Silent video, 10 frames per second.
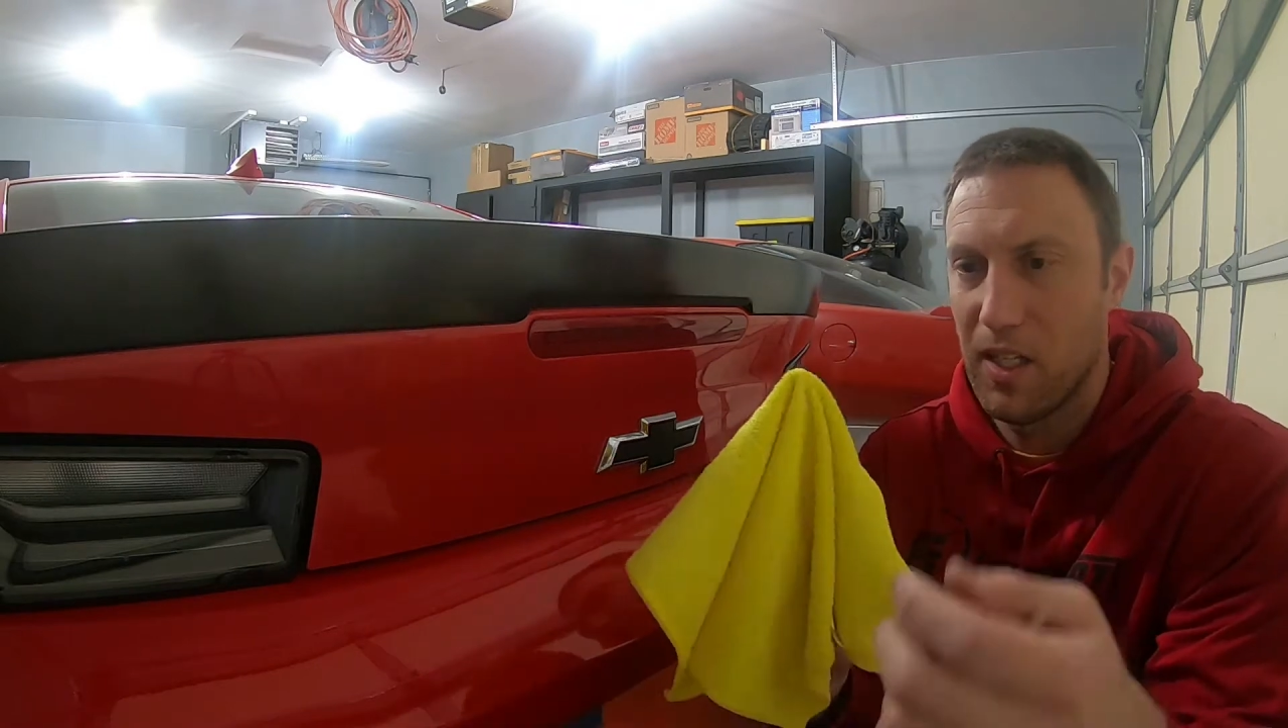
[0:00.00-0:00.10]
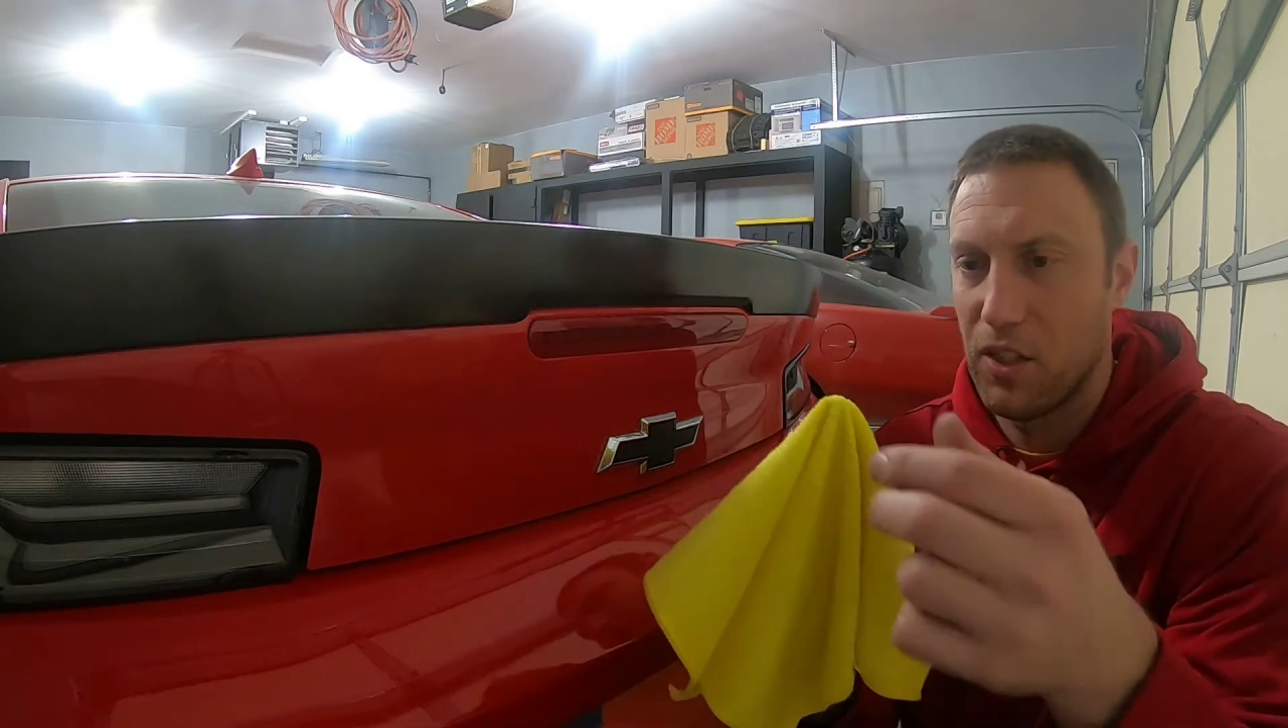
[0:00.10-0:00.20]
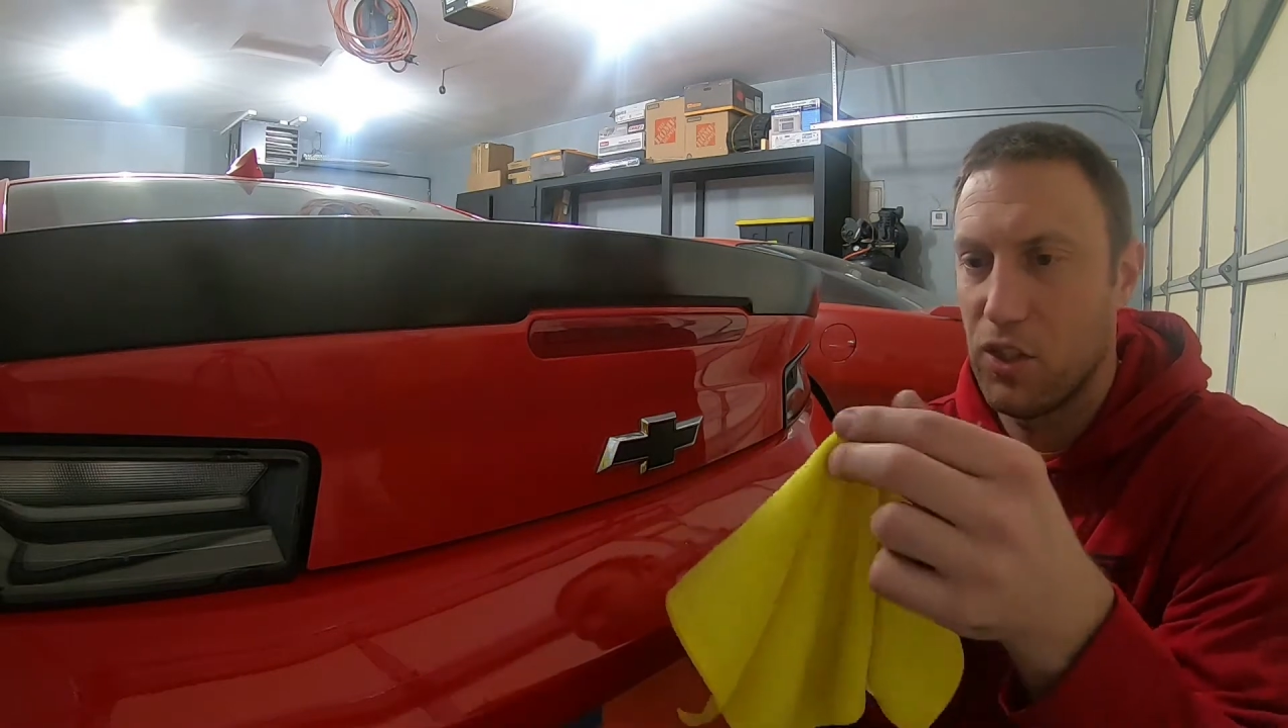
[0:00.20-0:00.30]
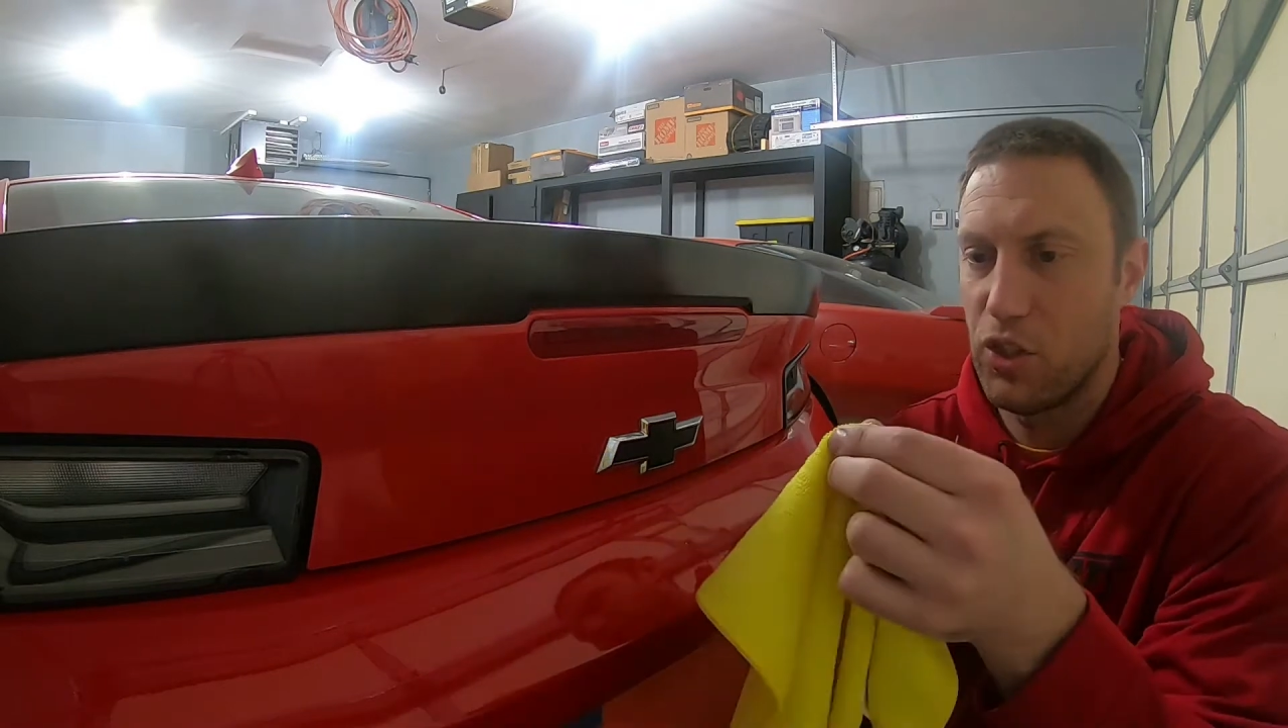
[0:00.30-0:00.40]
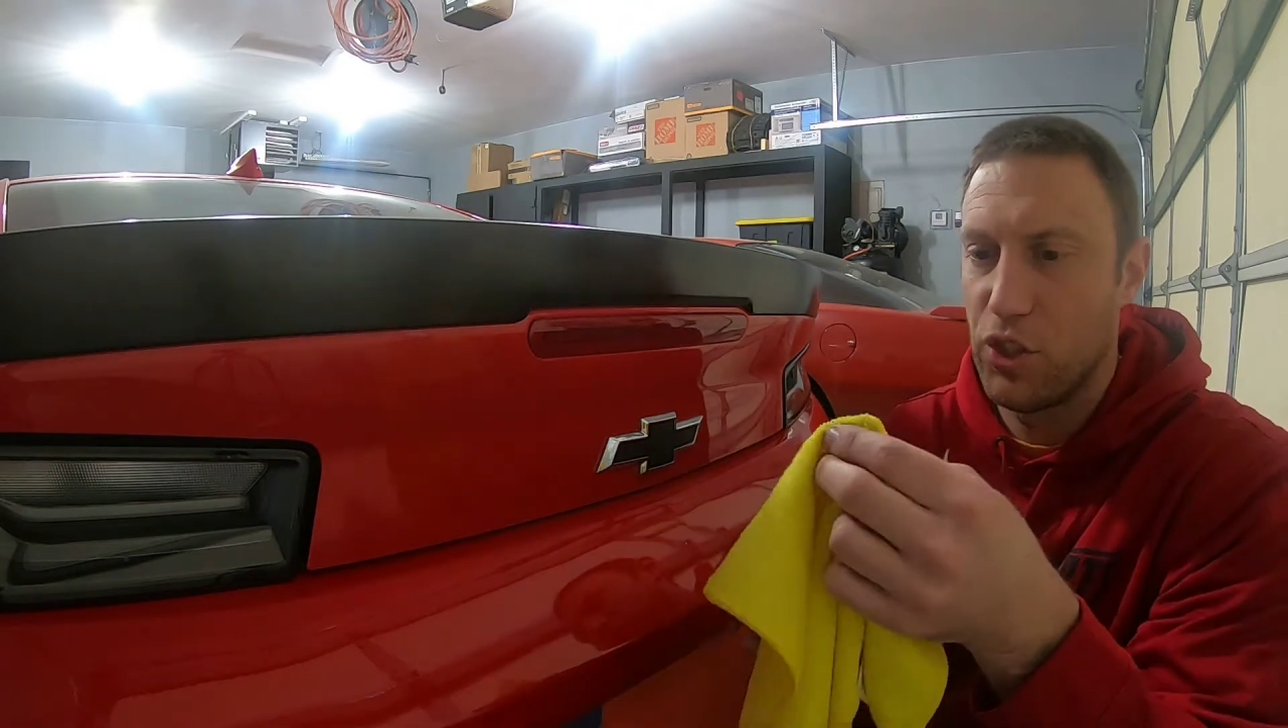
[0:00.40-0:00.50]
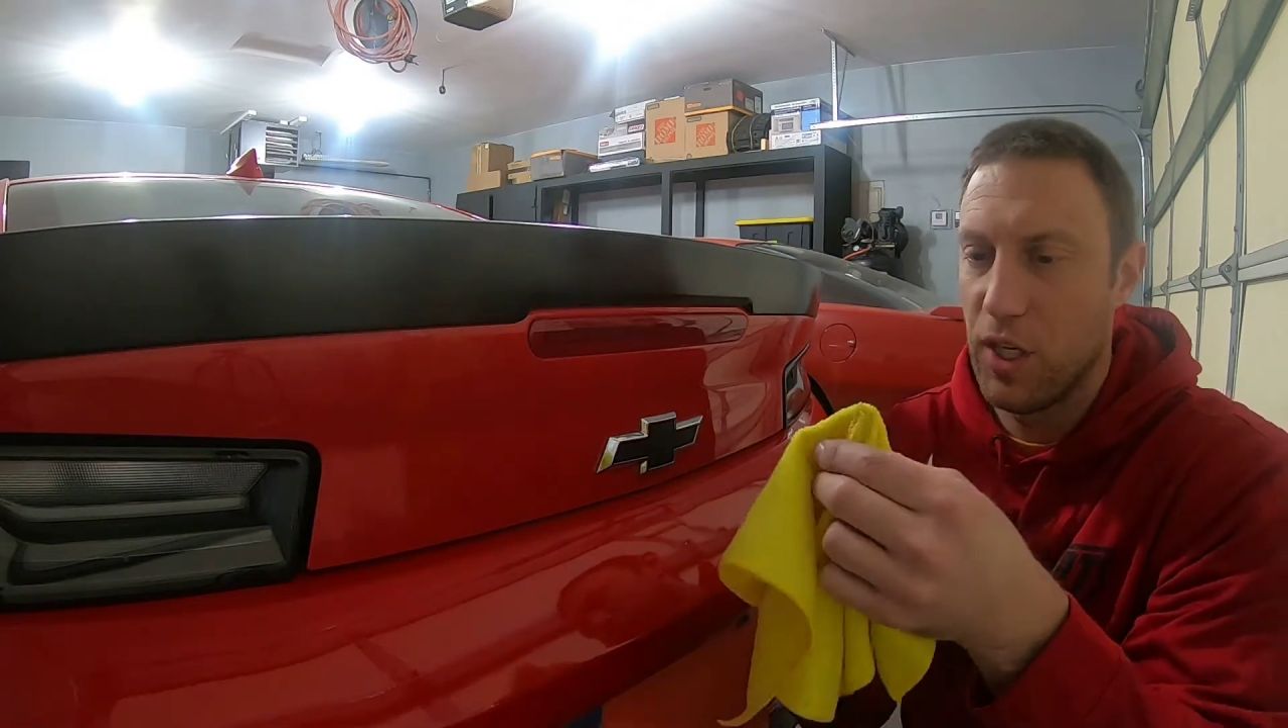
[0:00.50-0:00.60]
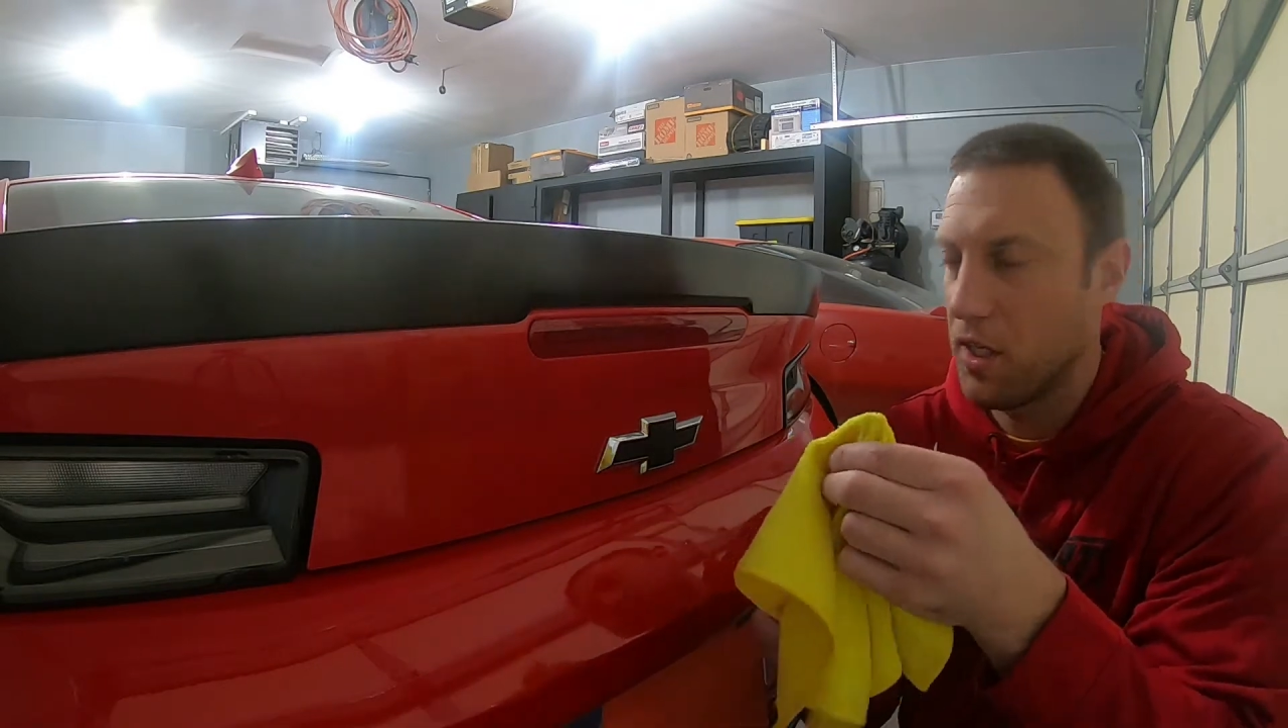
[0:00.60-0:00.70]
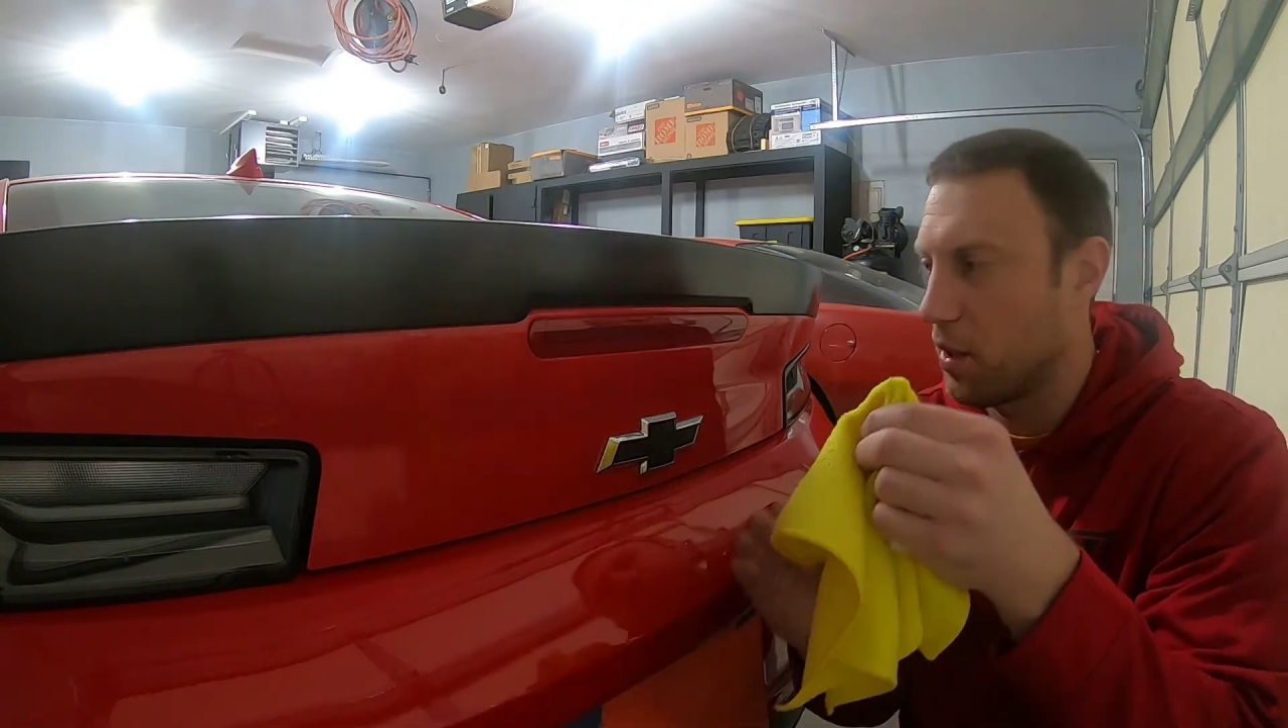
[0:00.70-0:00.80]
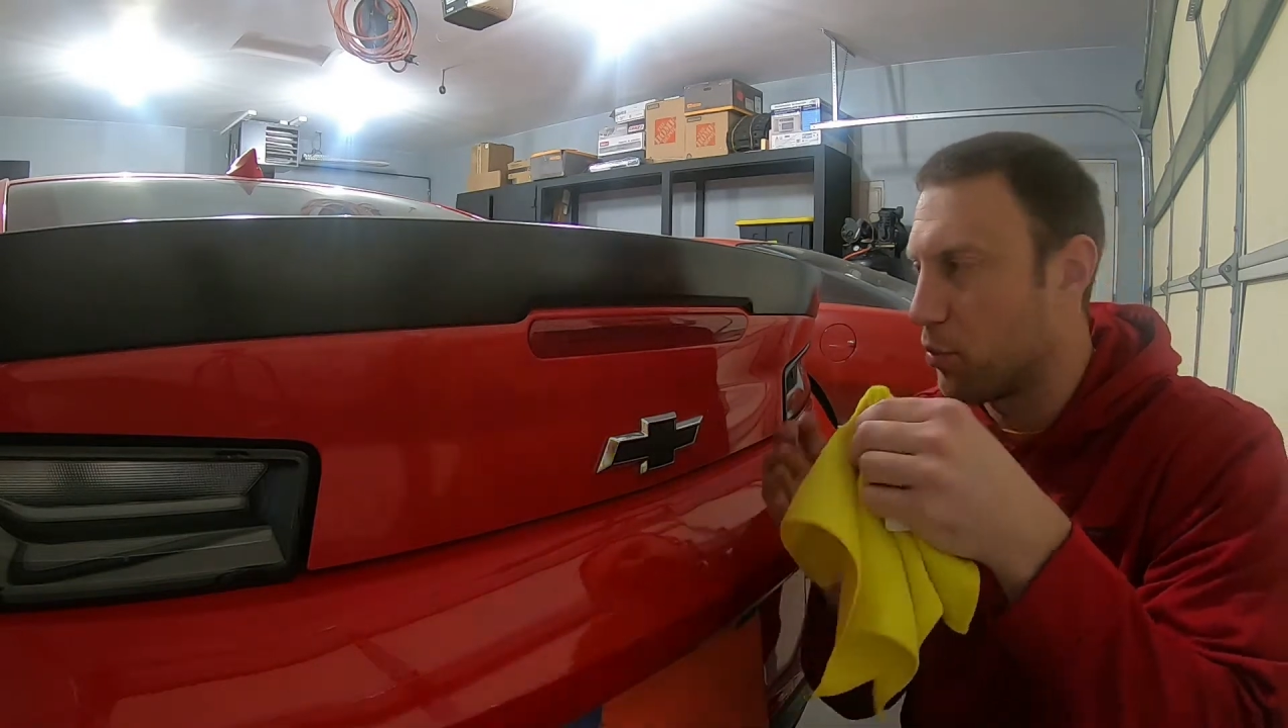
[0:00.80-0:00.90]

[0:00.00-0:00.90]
Just gently